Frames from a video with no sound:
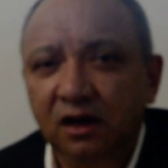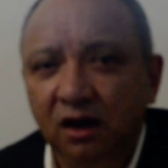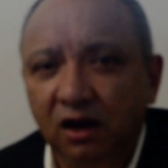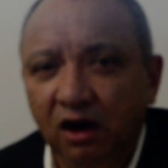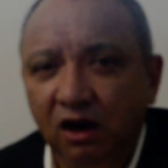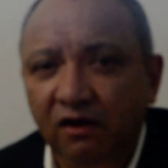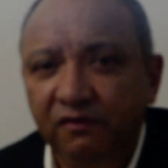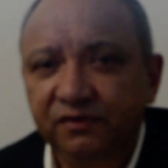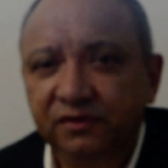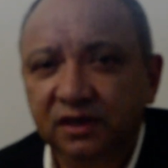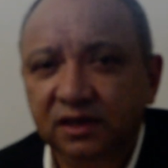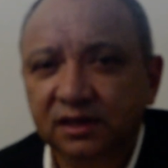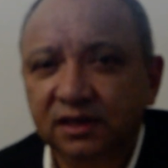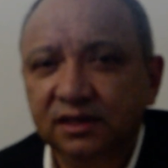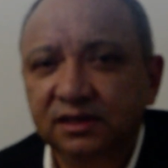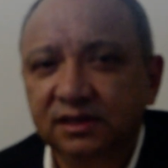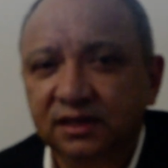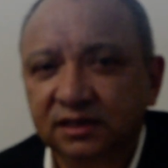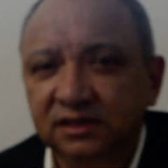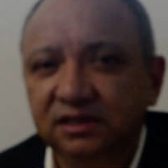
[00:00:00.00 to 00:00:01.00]
after
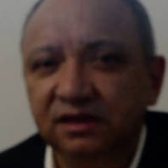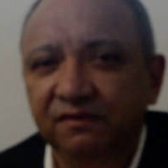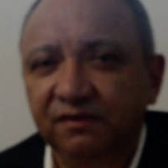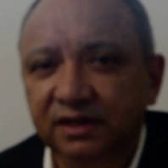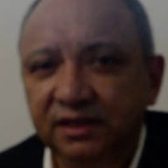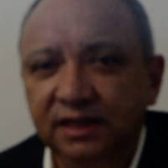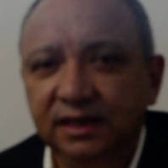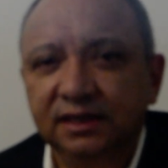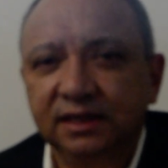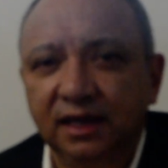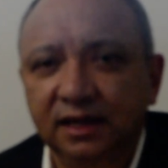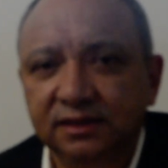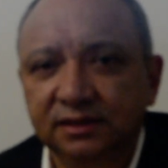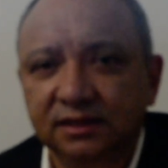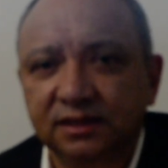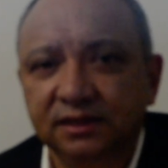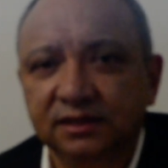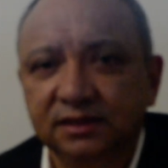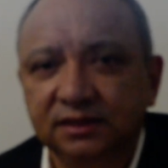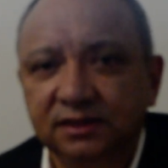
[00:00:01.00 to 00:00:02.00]
the
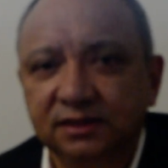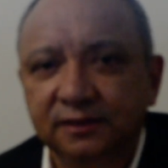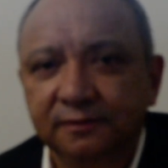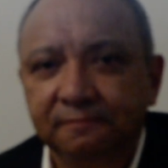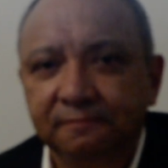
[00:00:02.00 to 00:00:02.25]
1700s.